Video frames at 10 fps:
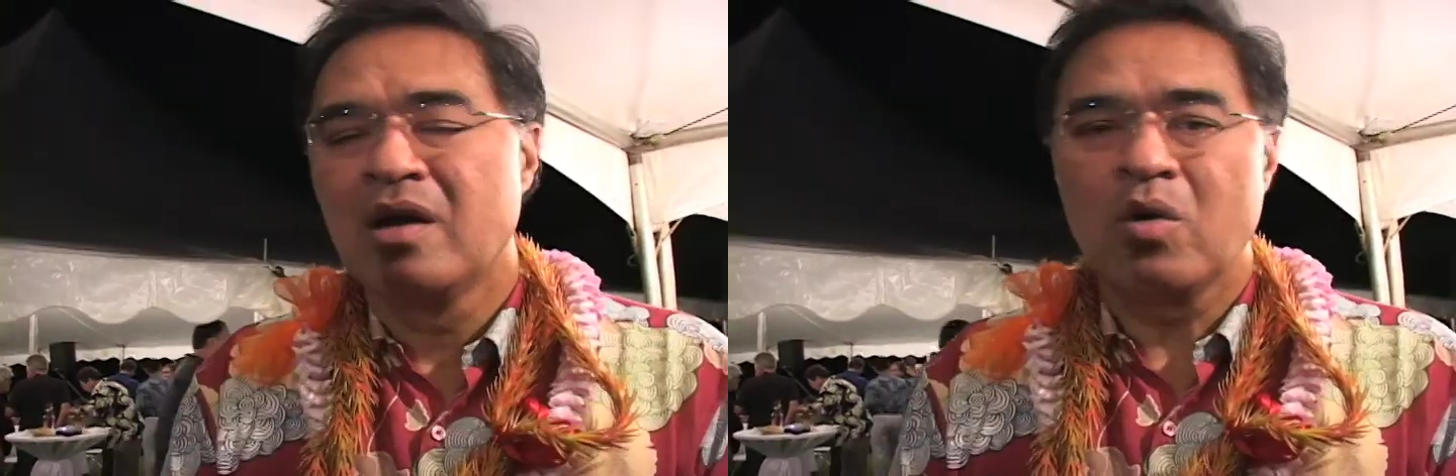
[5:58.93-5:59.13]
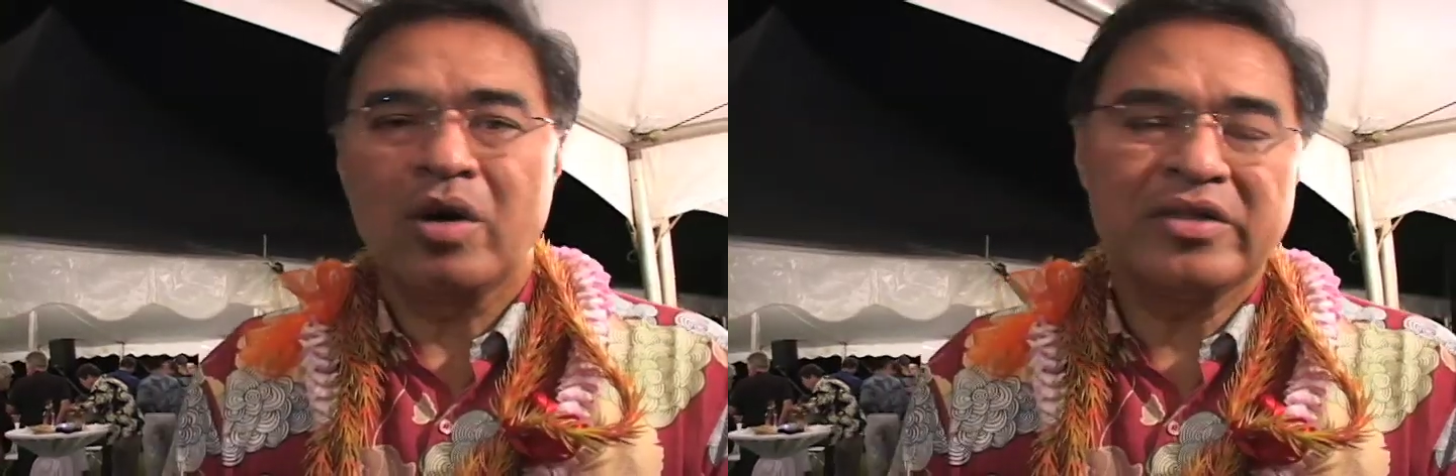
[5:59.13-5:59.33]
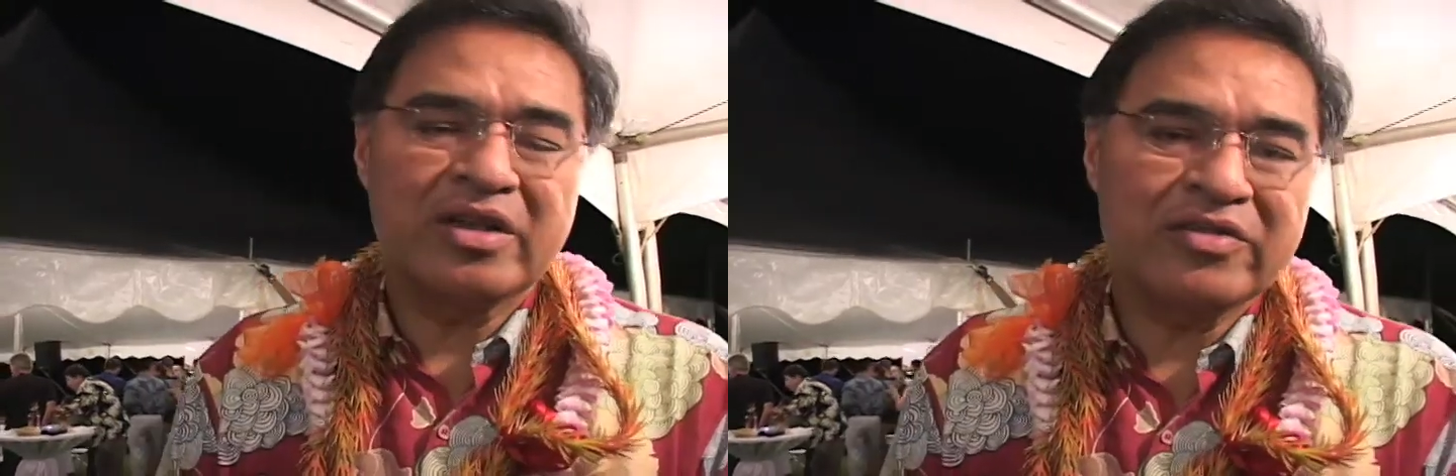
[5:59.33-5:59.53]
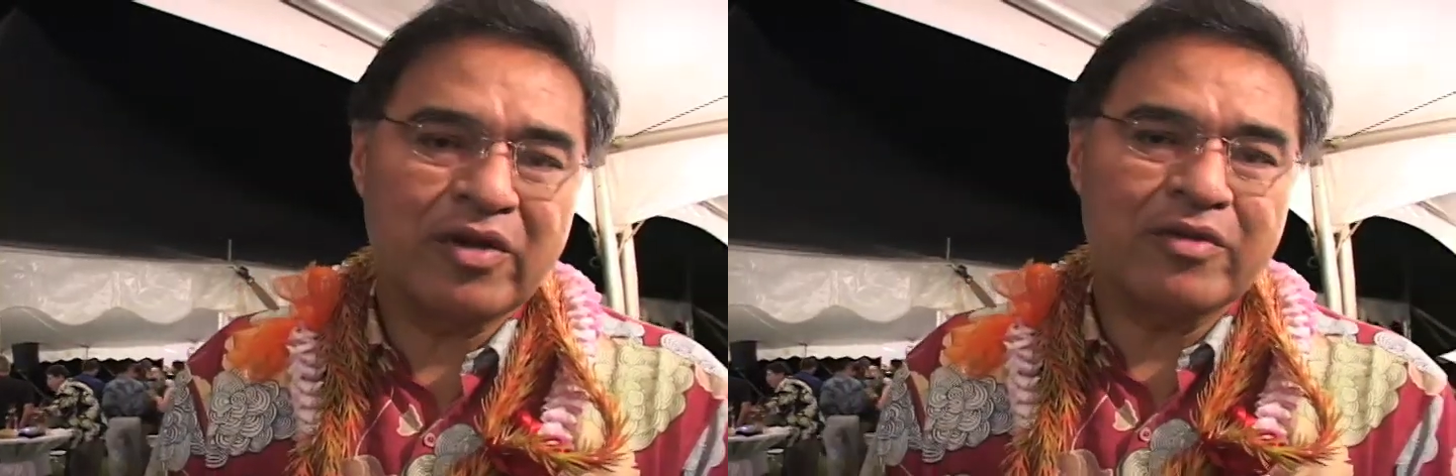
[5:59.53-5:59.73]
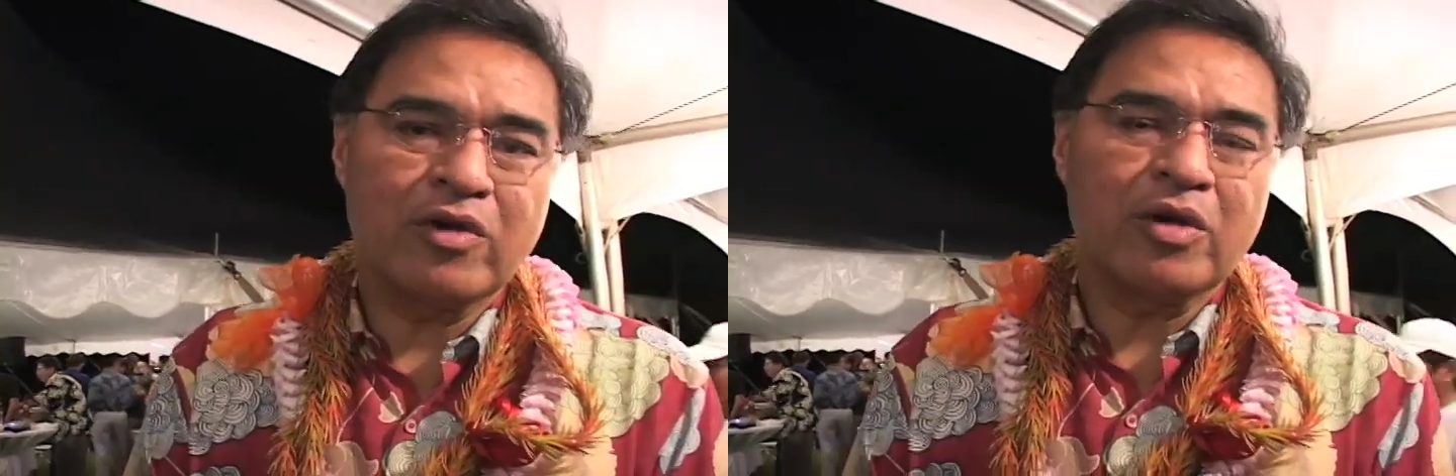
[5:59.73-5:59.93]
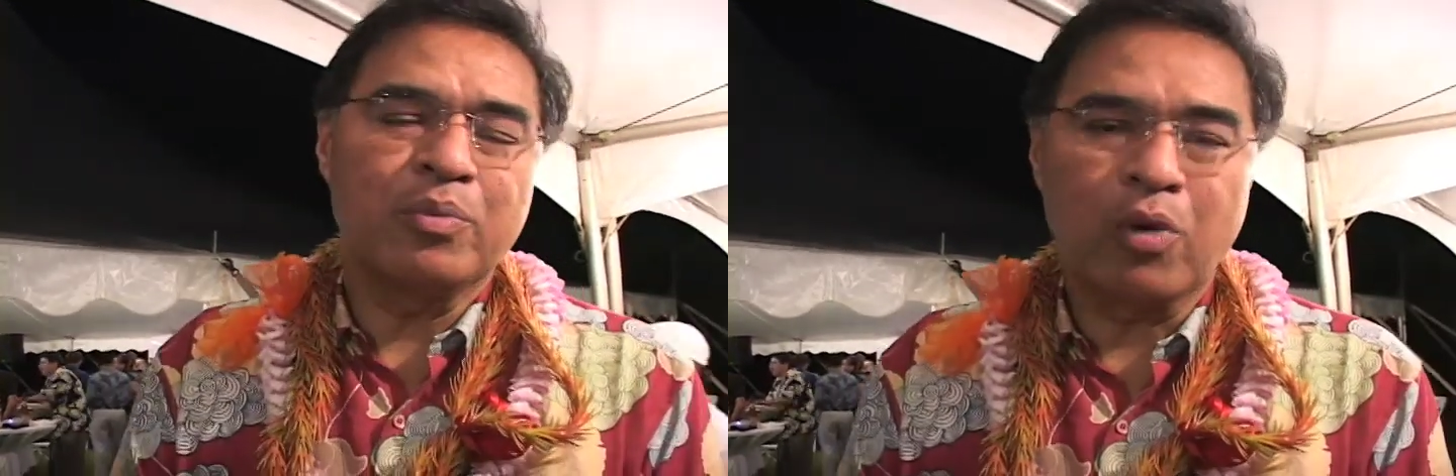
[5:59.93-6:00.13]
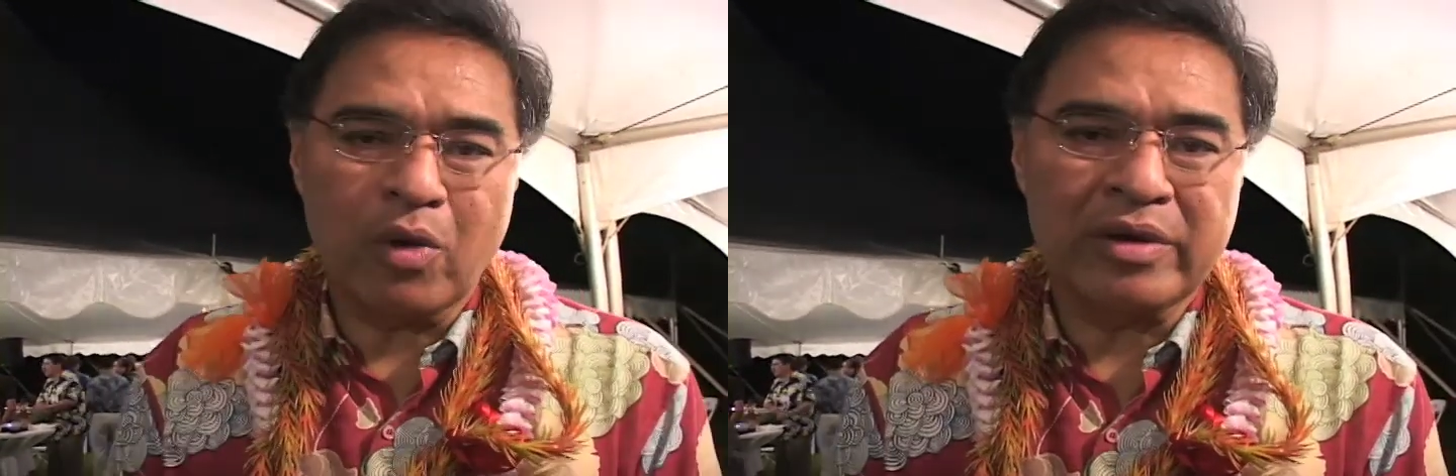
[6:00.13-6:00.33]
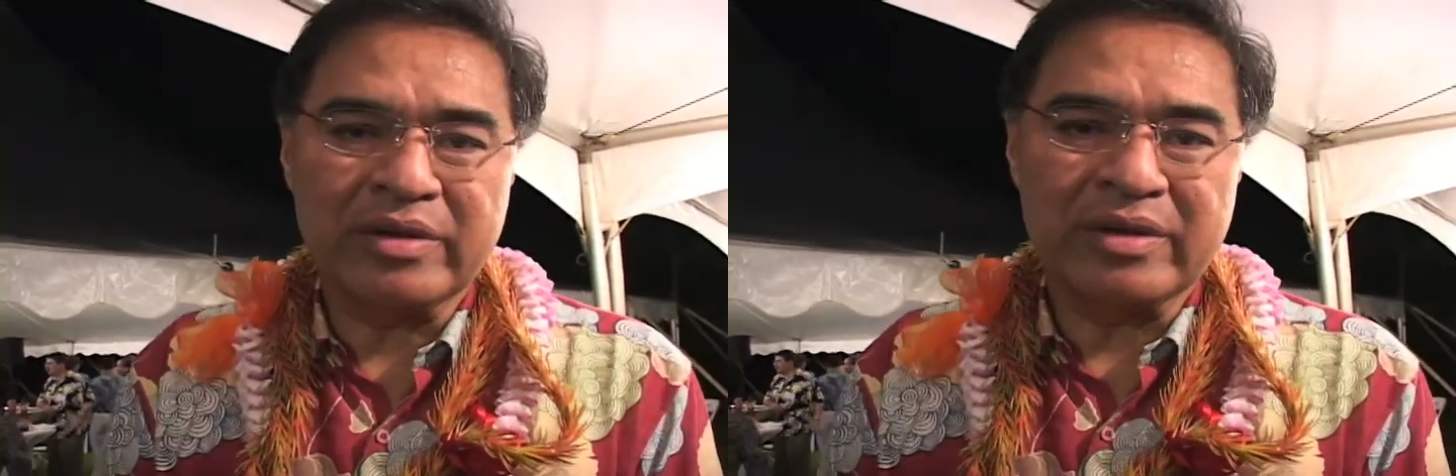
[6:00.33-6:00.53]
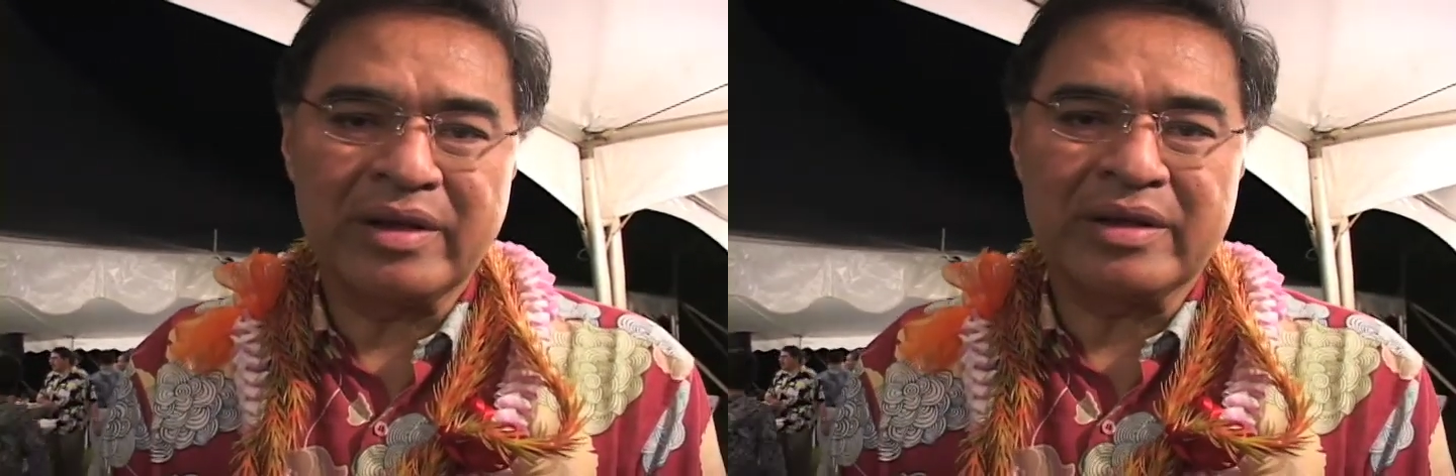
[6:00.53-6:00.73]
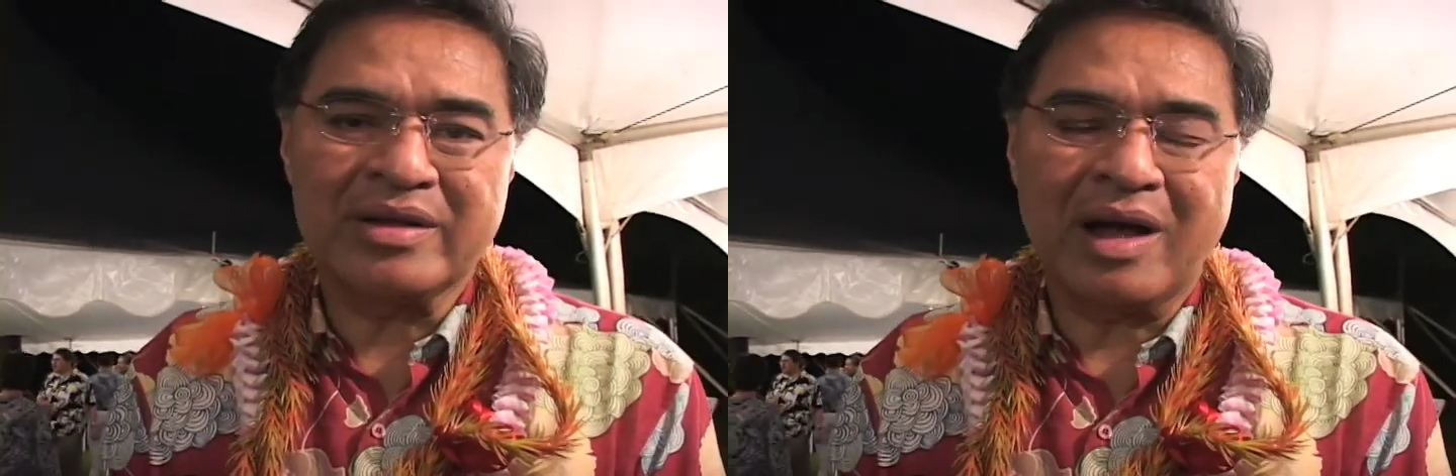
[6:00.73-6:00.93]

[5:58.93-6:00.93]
I think it's very, very important that